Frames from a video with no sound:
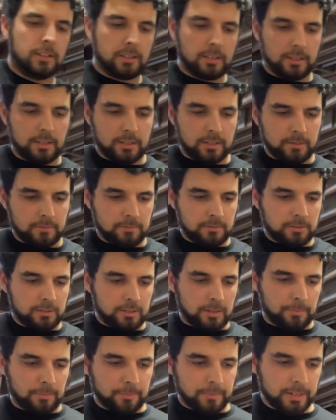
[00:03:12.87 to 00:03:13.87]
in a
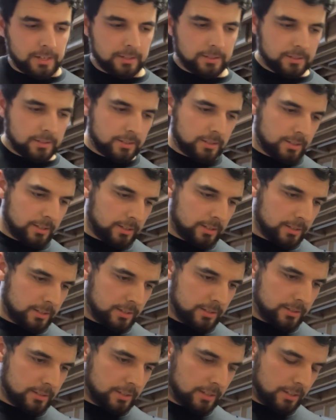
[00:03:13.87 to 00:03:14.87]
couple minutes
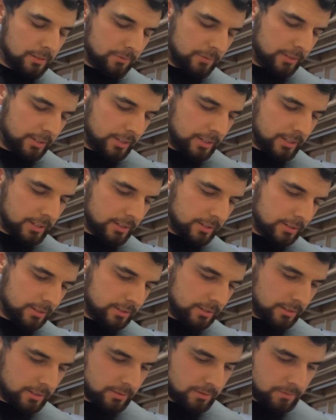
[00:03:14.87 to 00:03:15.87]
and see if we can't get this
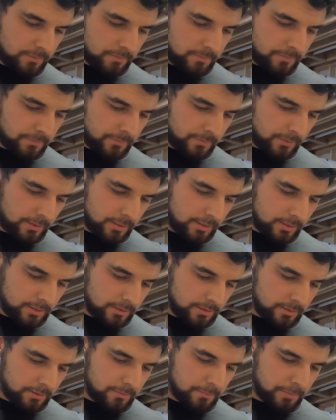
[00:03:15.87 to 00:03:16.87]
thing to
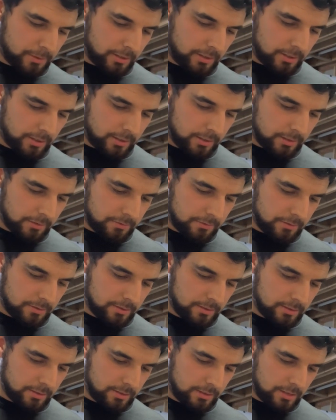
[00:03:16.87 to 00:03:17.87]
bark off.
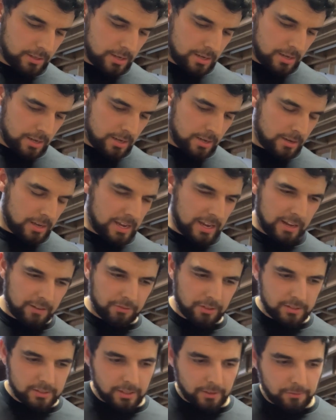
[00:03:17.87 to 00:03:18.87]
And if
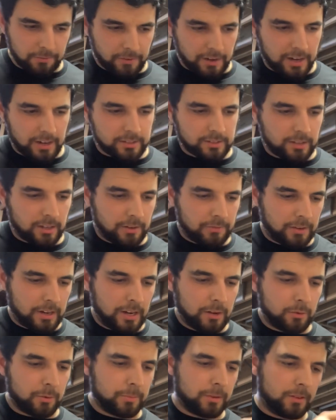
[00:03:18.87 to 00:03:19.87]
this thing fires off, I
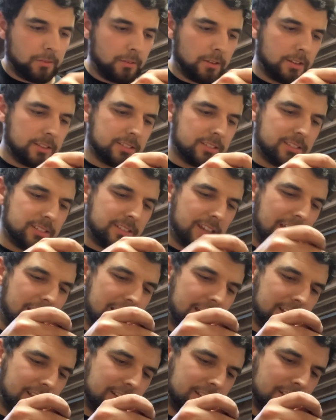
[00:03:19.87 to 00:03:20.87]
will be
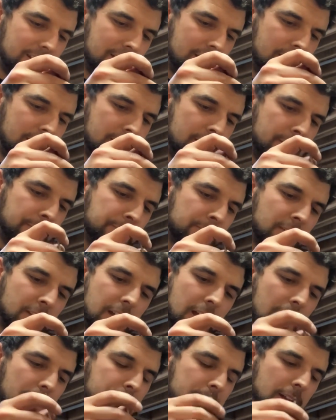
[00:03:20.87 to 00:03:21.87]
ecstatic.
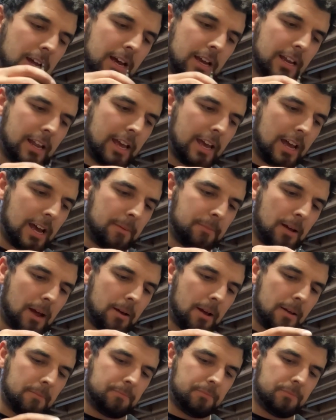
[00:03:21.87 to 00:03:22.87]
I
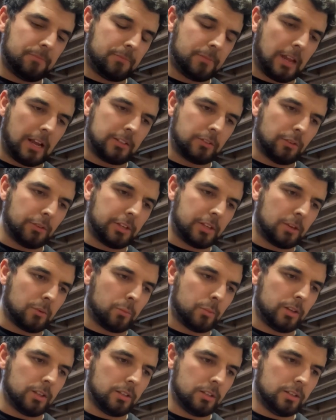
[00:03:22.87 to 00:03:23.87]
don't think it
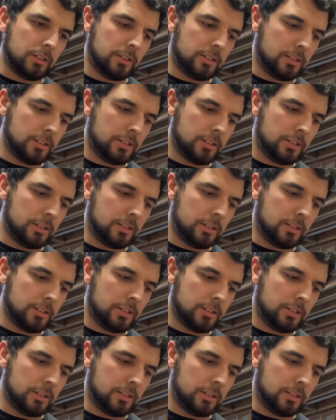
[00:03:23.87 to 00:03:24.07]
will.